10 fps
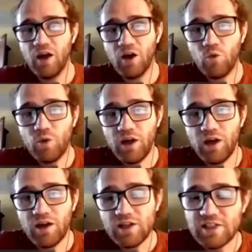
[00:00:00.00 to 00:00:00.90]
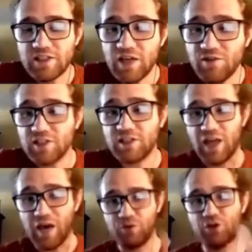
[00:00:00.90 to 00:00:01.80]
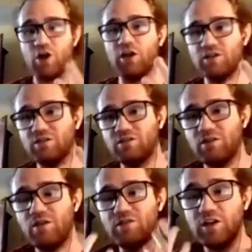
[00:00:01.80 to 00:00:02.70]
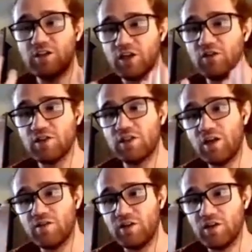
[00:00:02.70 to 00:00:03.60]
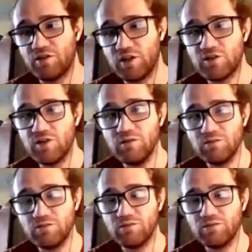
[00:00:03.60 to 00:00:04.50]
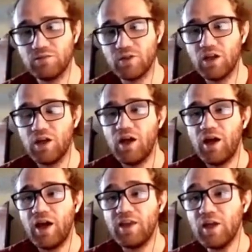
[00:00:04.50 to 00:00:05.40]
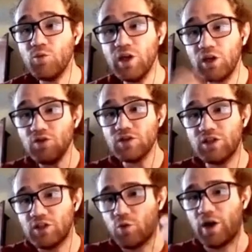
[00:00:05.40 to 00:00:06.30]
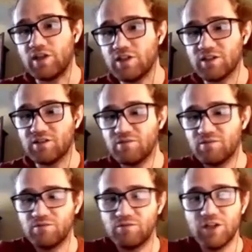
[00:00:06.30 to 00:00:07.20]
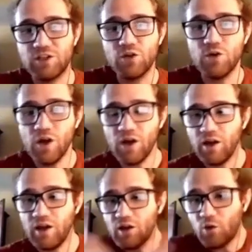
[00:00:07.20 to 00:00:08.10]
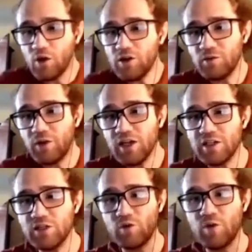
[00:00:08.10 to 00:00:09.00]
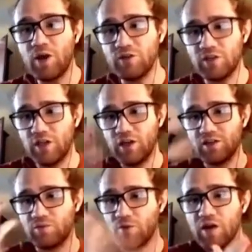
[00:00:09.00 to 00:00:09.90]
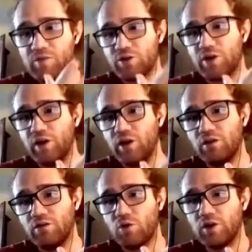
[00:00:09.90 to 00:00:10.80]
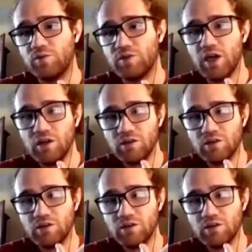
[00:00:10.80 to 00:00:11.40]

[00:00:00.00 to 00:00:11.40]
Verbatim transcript: we save a snapshot of the internal state of the adversary, and then we use it twice, right? So in the quantum case, this would amount to taking some arbitrary quantum state,